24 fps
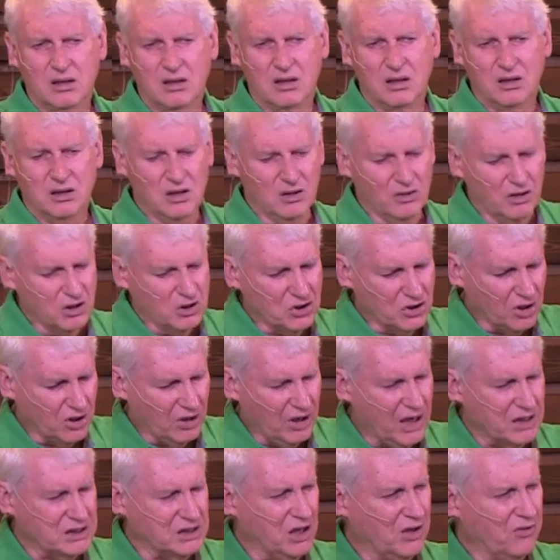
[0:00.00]
you know,
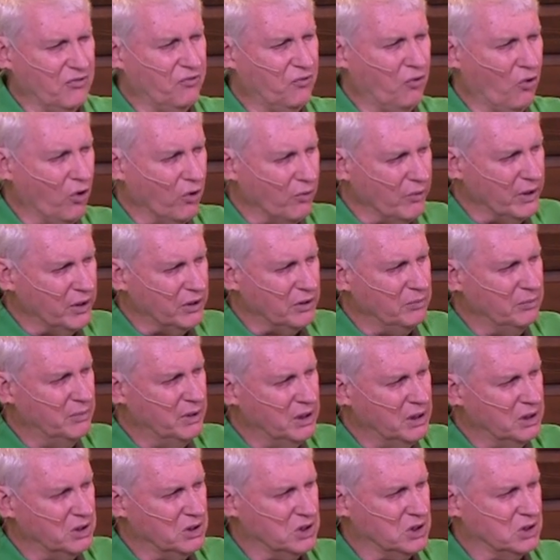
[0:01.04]
as a forerunner
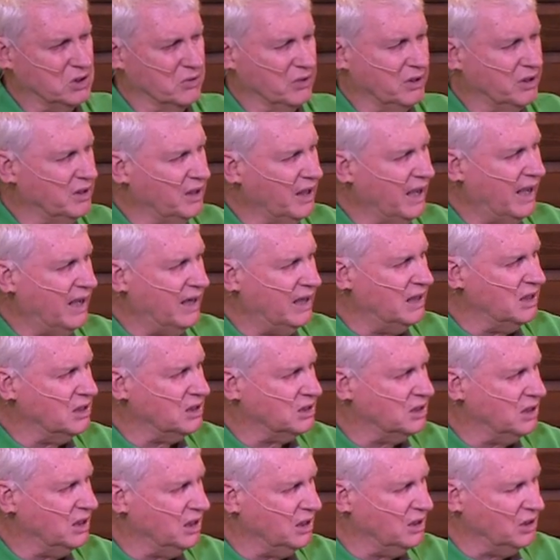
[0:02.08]
ministry, that
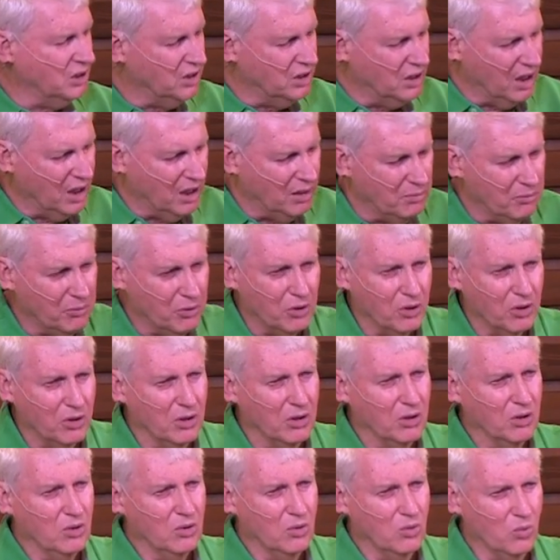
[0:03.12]
is the
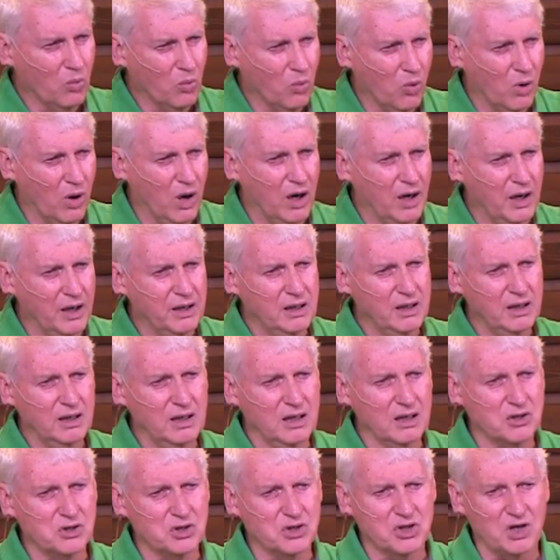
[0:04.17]
number one
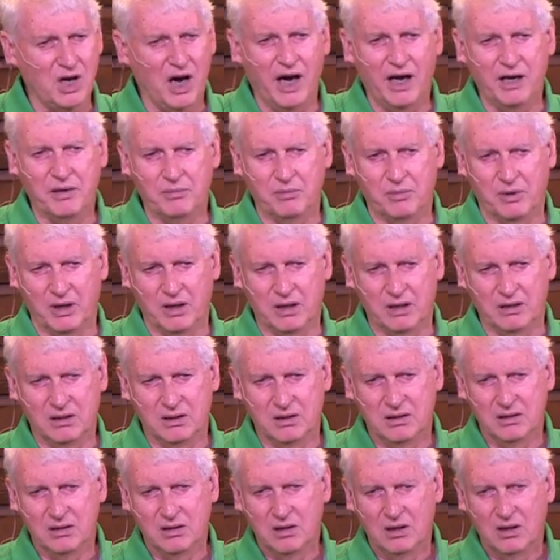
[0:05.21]
assignment.
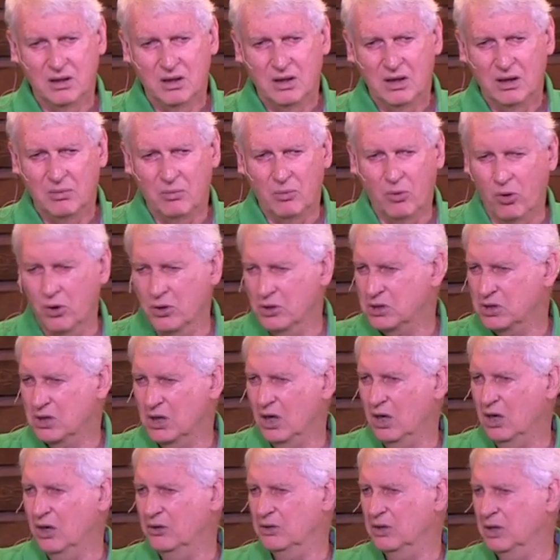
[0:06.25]
More
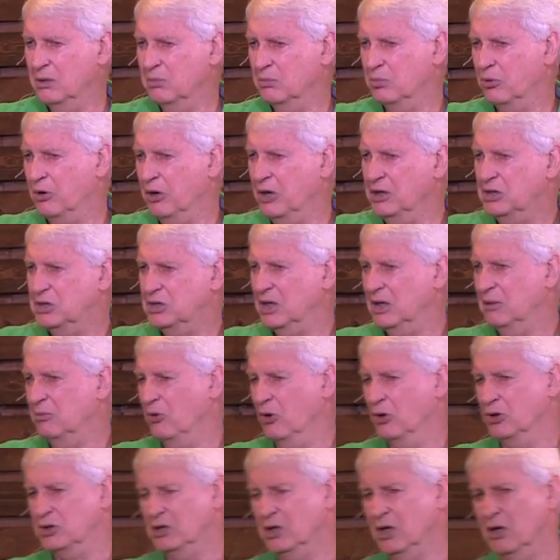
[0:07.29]
so than preaching,
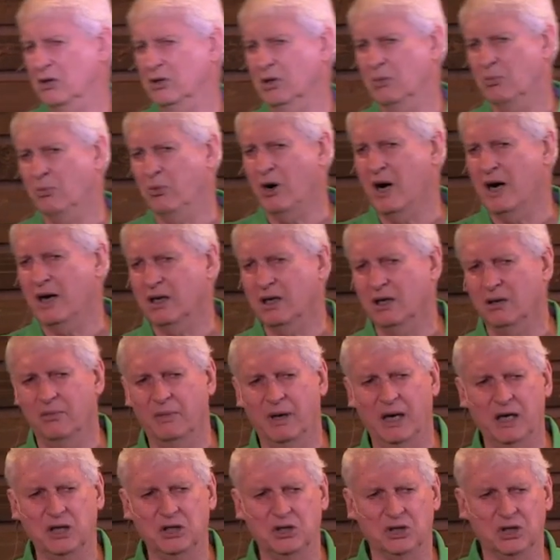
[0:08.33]
more so than
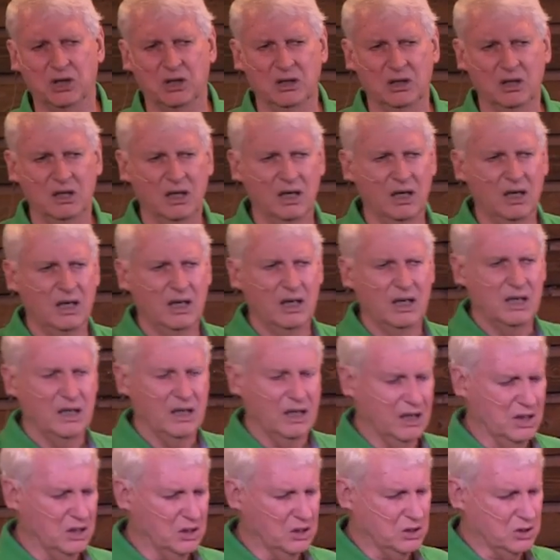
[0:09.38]
proclamation,
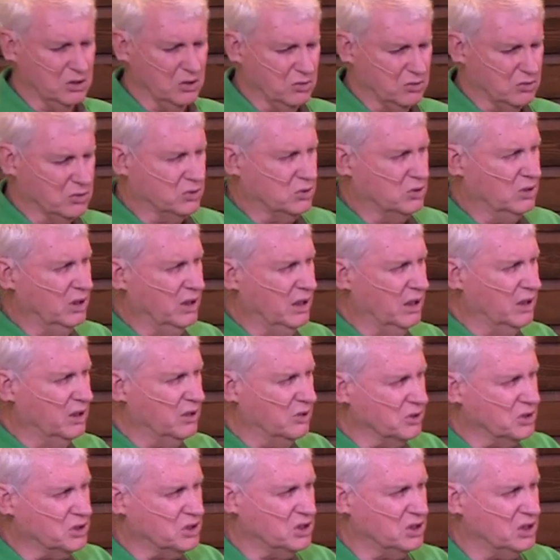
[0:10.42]
is to
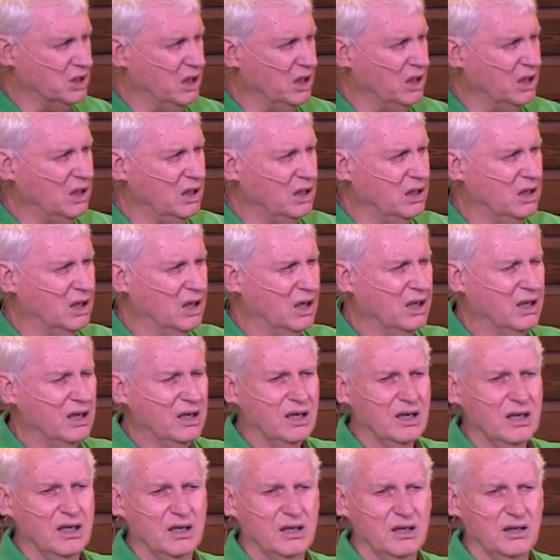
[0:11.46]
intercede
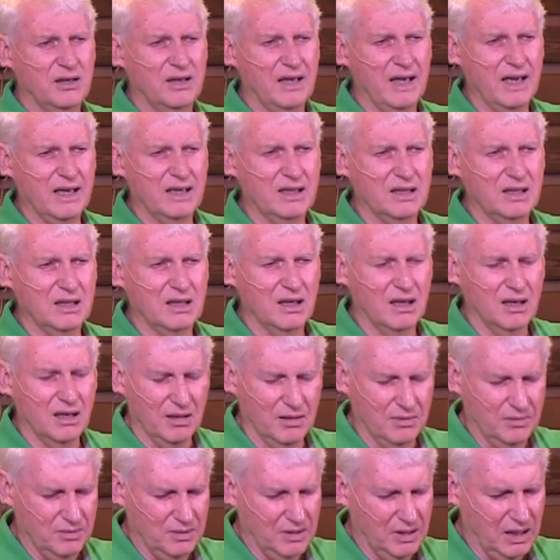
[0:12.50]
that
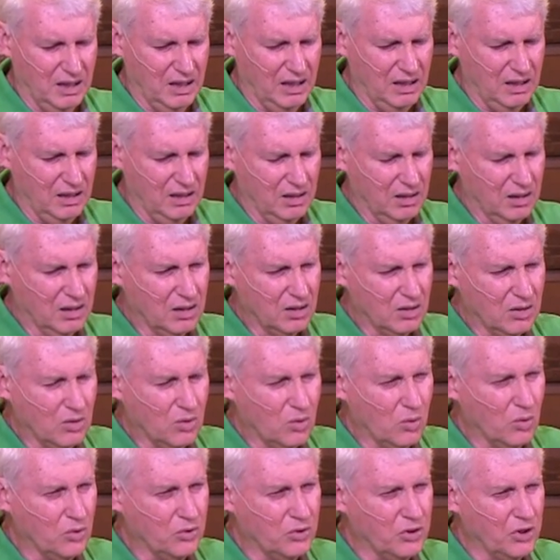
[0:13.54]

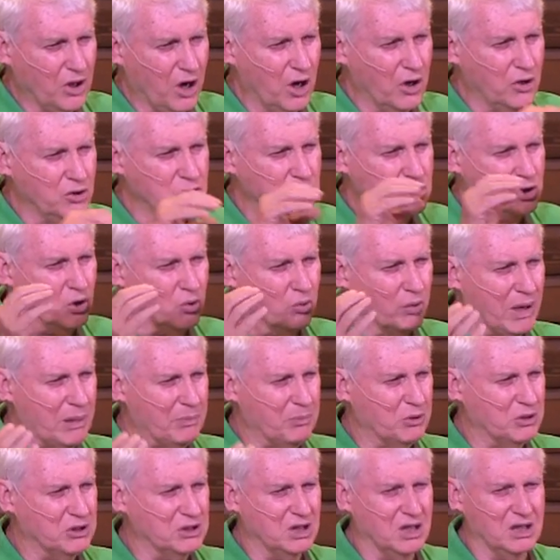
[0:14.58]
those who
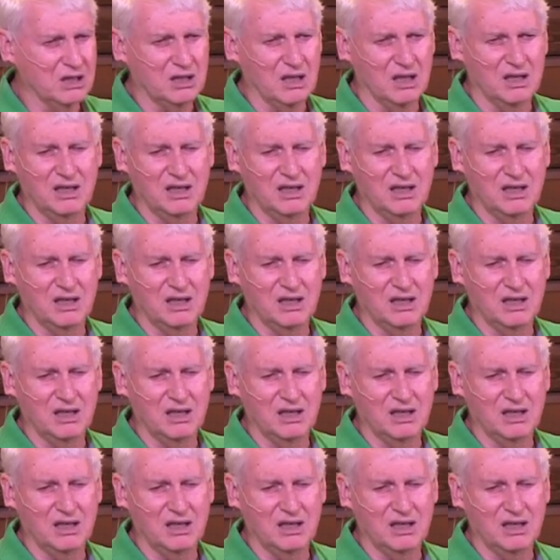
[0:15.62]
represent the